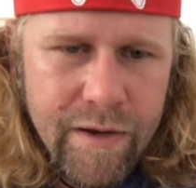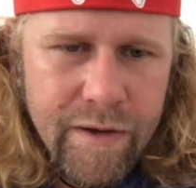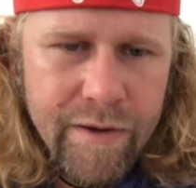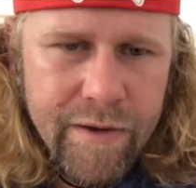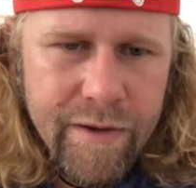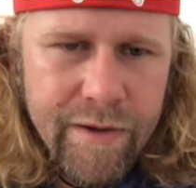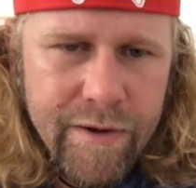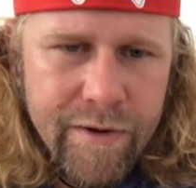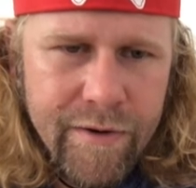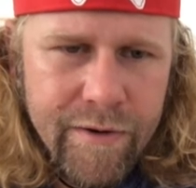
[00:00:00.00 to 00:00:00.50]

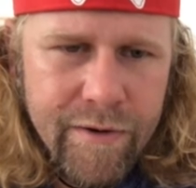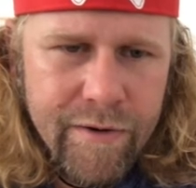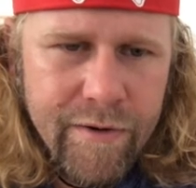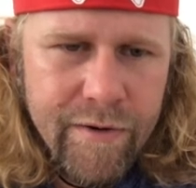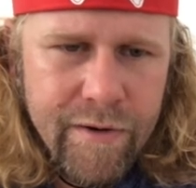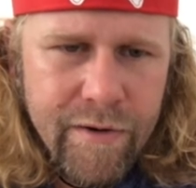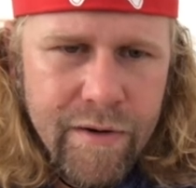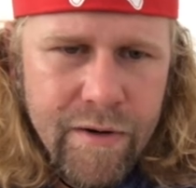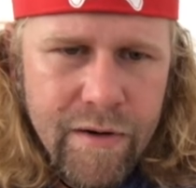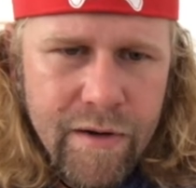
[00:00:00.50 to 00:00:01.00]
here.
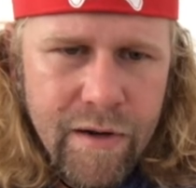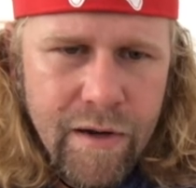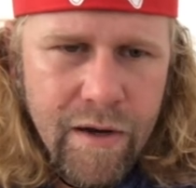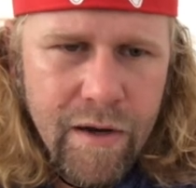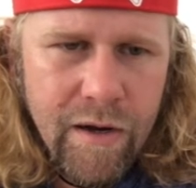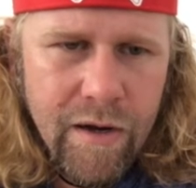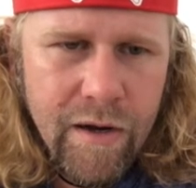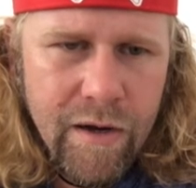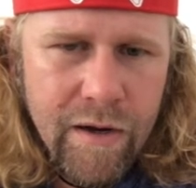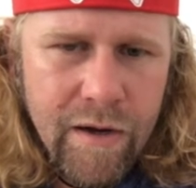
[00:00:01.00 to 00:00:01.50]

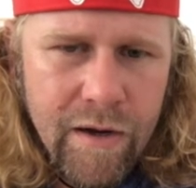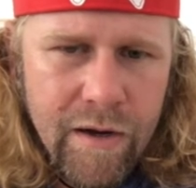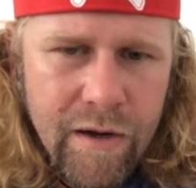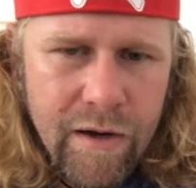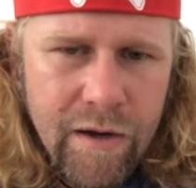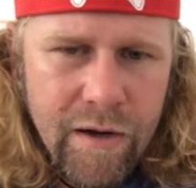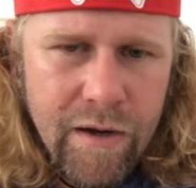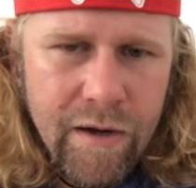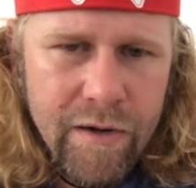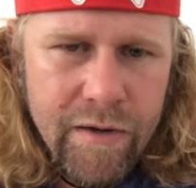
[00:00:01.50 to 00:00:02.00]

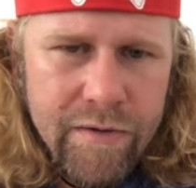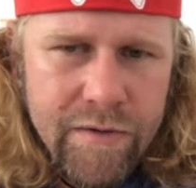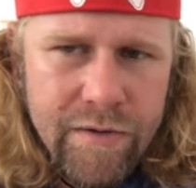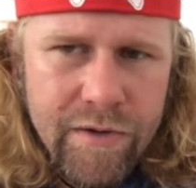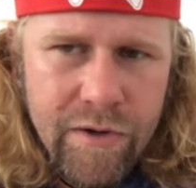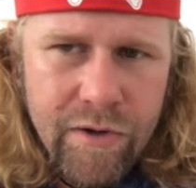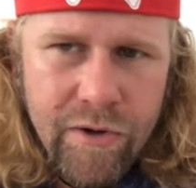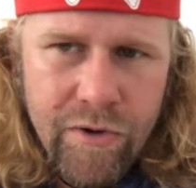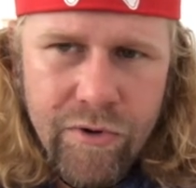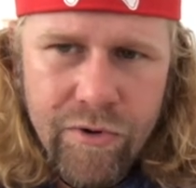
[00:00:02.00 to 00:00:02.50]

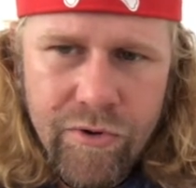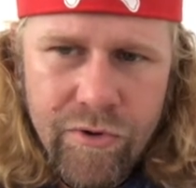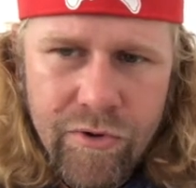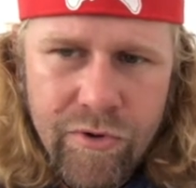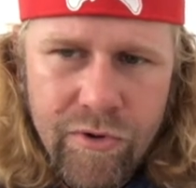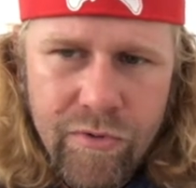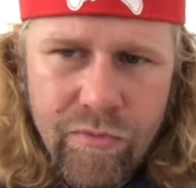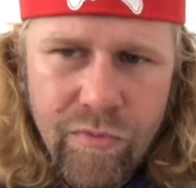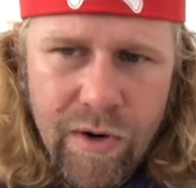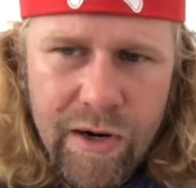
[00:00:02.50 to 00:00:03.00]
So you
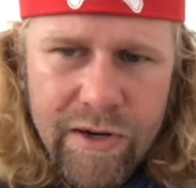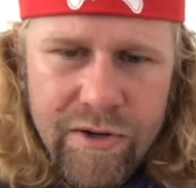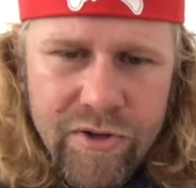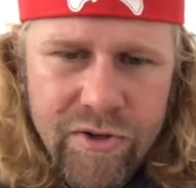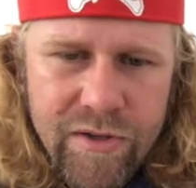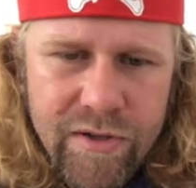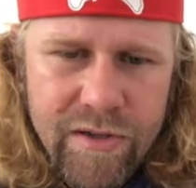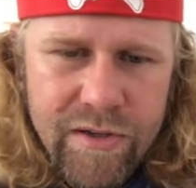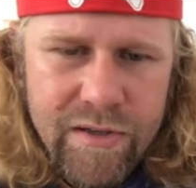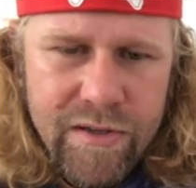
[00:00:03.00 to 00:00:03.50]
can
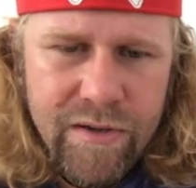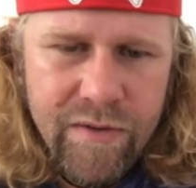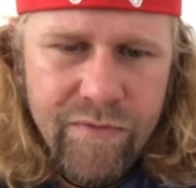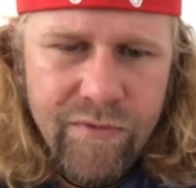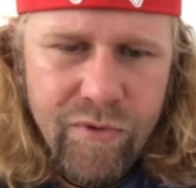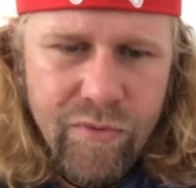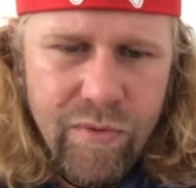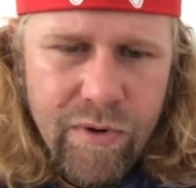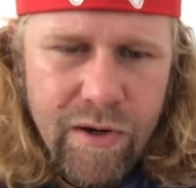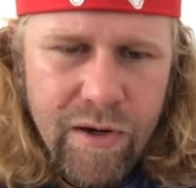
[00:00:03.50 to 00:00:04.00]
watch this if
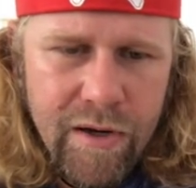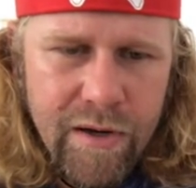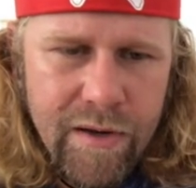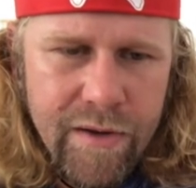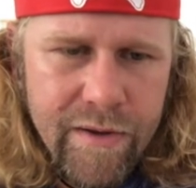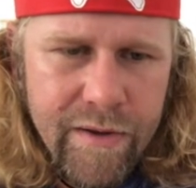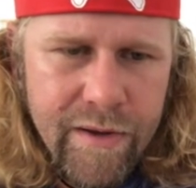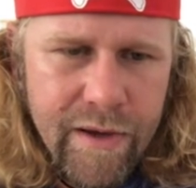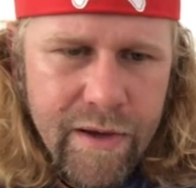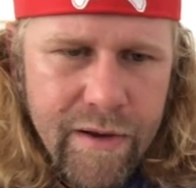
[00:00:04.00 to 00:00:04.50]
you want.
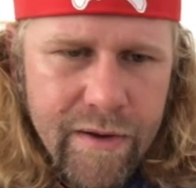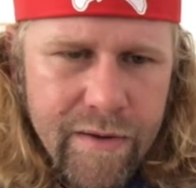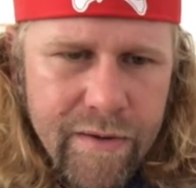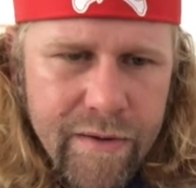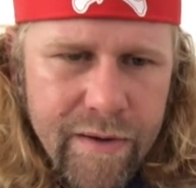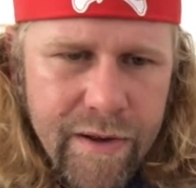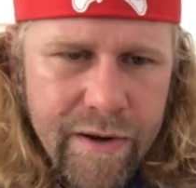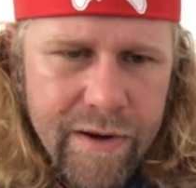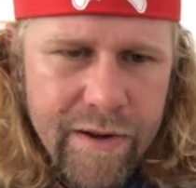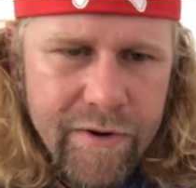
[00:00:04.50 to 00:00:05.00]
Yeah,
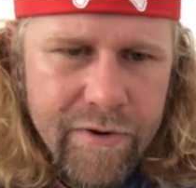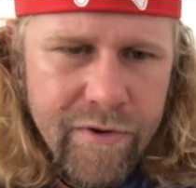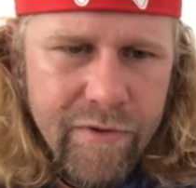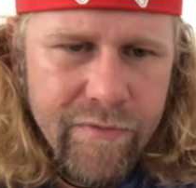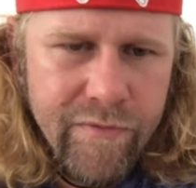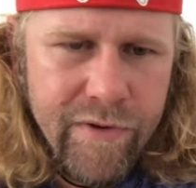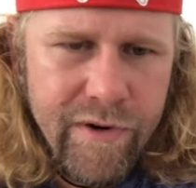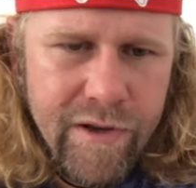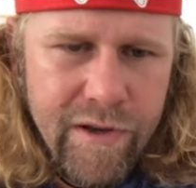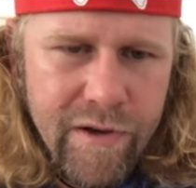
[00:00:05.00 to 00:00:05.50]
and a new
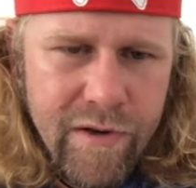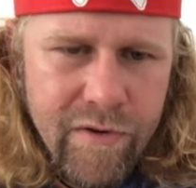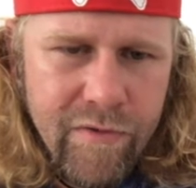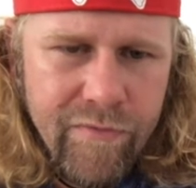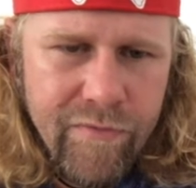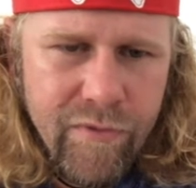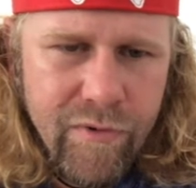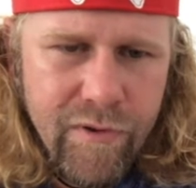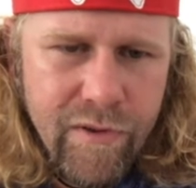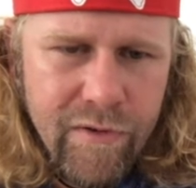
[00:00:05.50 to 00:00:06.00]
video
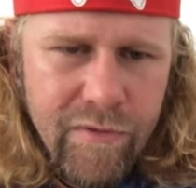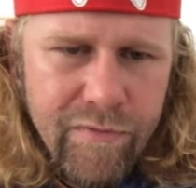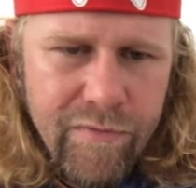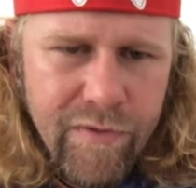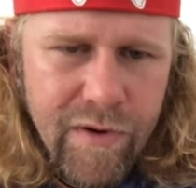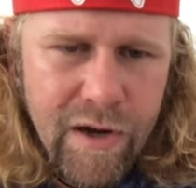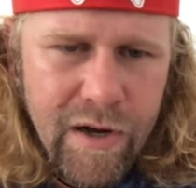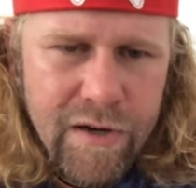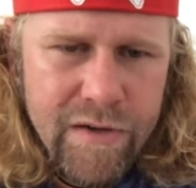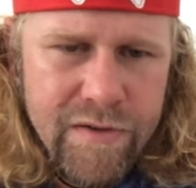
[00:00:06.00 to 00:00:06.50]
for the
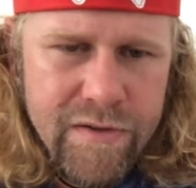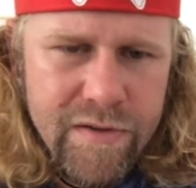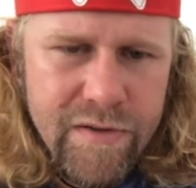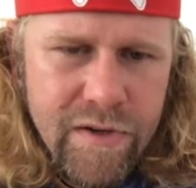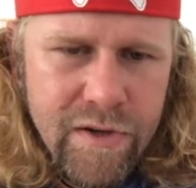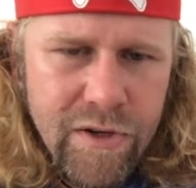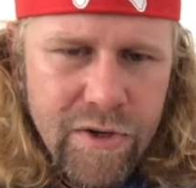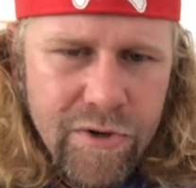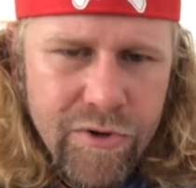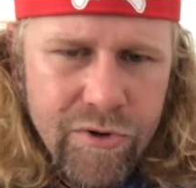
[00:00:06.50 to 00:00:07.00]
Fox
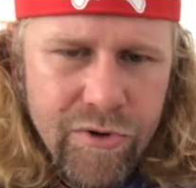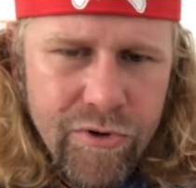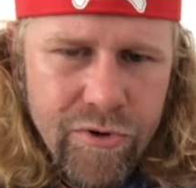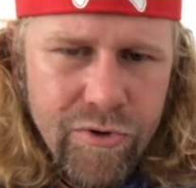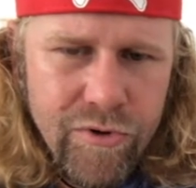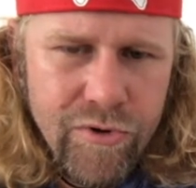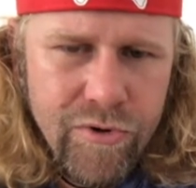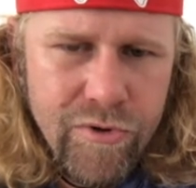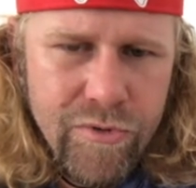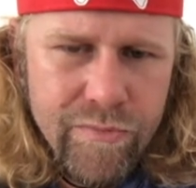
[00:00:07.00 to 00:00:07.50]

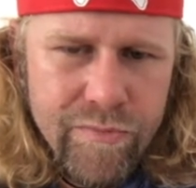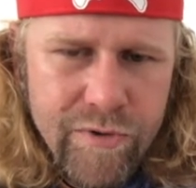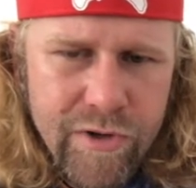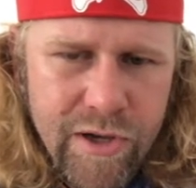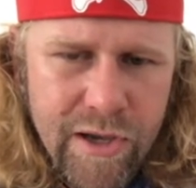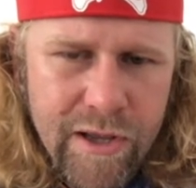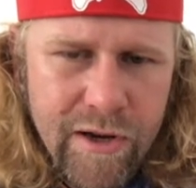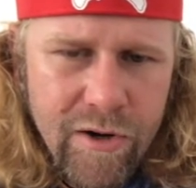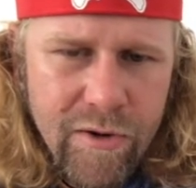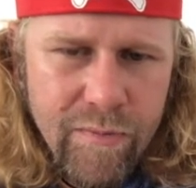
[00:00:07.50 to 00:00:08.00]
YouTube
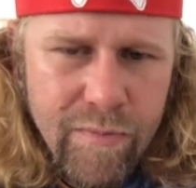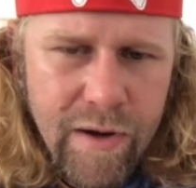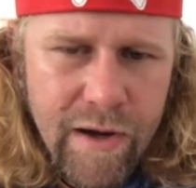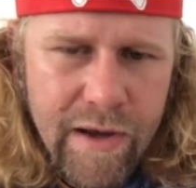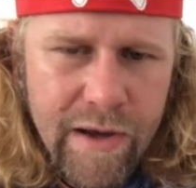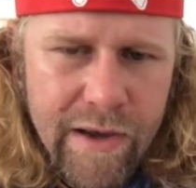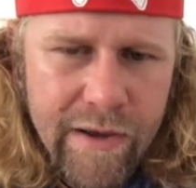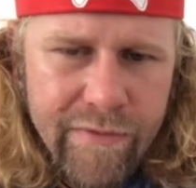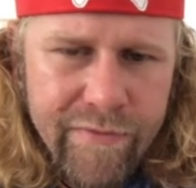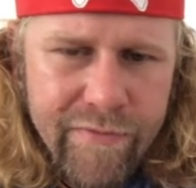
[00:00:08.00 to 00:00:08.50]
channel
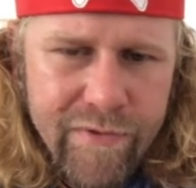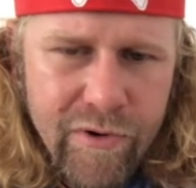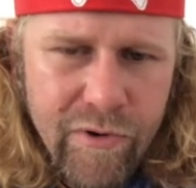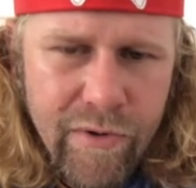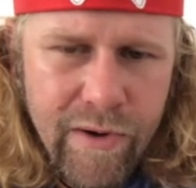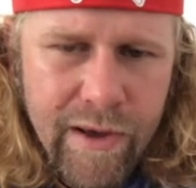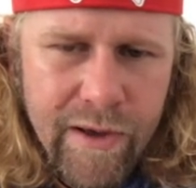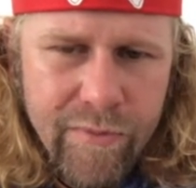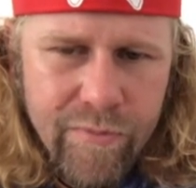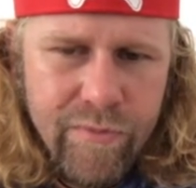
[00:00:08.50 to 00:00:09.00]
by Phil
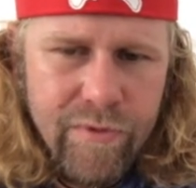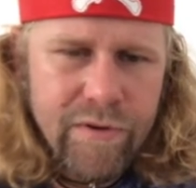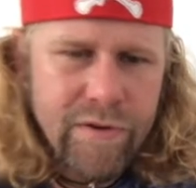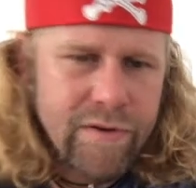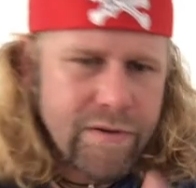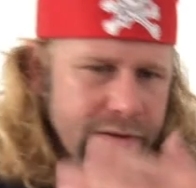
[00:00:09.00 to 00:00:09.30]
Edwards.